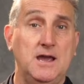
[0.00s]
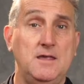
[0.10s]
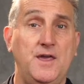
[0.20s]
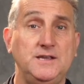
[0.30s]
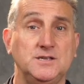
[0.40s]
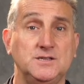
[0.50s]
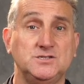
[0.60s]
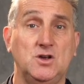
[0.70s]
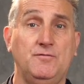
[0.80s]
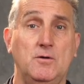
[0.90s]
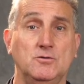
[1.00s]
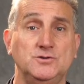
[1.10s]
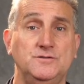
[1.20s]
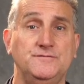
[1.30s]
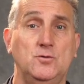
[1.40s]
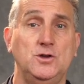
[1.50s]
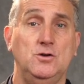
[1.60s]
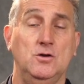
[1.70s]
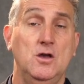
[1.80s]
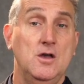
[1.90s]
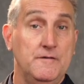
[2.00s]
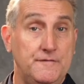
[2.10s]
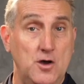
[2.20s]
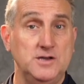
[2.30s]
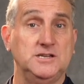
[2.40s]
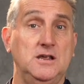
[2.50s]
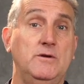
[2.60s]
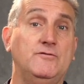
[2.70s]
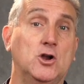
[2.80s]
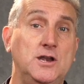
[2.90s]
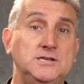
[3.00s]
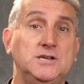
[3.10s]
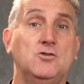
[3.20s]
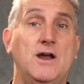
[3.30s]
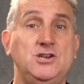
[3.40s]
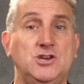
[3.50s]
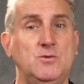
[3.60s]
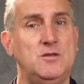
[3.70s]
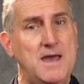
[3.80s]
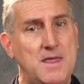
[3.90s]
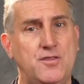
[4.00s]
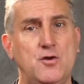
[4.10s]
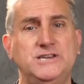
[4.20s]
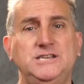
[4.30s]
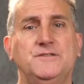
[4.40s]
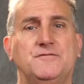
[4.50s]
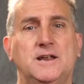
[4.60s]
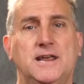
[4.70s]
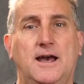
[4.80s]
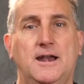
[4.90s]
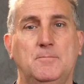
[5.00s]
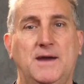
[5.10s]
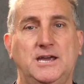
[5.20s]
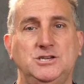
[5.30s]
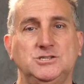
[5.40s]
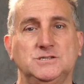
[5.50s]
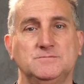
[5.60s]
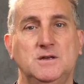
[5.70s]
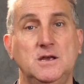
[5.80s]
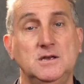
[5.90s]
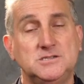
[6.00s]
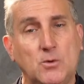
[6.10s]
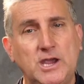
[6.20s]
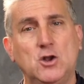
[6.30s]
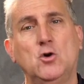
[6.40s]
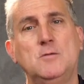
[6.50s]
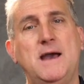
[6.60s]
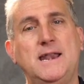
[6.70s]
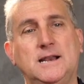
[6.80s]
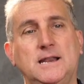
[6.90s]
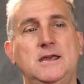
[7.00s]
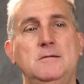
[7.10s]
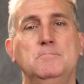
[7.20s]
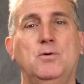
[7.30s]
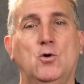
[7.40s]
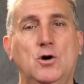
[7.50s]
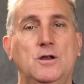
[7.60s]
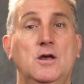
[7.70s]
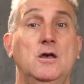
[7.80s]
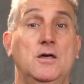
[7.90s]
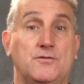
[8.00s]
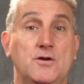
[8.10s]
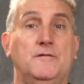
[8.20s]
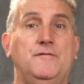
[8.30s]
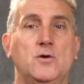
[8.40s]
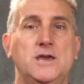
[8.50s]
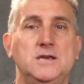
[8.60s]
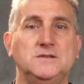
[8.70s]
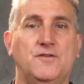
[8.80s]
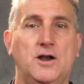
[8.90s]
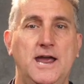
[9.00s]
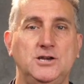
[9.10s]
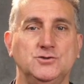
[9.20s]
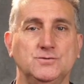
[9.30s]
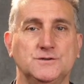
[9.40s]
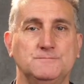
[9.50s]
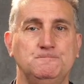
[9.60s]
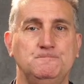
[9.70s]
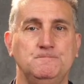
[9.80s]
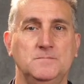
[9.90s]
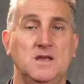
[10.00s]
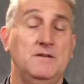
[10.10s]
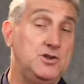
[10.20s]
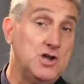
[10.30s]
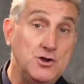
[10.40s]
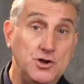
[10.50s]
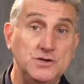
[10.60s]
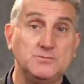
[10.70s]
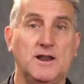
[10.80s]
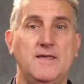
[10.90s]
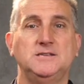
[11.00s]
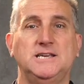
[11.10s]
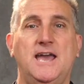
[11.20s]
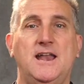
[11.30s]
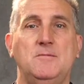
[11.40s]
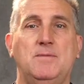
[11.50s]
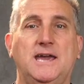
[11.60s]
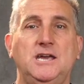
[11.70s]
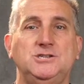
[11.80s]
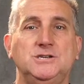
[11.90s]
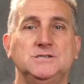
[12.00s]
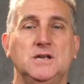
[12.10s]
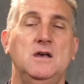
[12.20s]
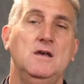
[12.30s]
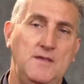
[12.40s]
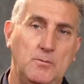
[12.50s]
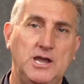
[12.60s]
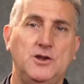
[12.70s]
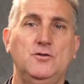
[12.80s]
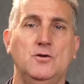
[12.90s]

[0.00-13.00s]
of key things that the software will do for you. Firstly, we've got an integration with about 30 different accounting packages. So we can automatically import 3 or 4 years financials. If you don't use one of those accounting packages, then we can